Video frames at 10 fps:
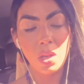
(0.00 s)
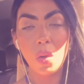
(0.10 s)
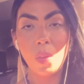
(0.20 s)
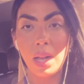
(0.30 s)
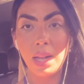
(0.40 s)

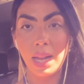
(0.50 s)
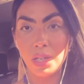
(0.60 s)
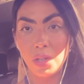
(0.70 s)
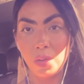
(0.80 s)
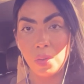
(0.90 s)
while I
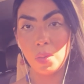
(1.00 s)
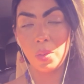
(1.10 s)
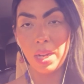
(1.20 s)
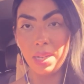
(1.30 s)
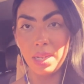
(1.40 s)
do
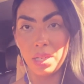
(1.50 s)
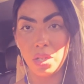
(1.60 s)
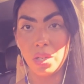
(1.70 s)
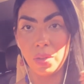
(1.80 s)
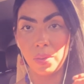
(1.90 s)
what I need to
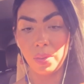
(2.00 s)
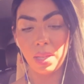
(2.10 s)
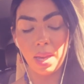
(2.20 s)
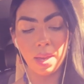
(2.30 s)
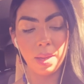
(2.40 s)
do,
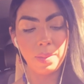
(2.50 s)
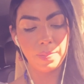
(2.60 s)
yeah?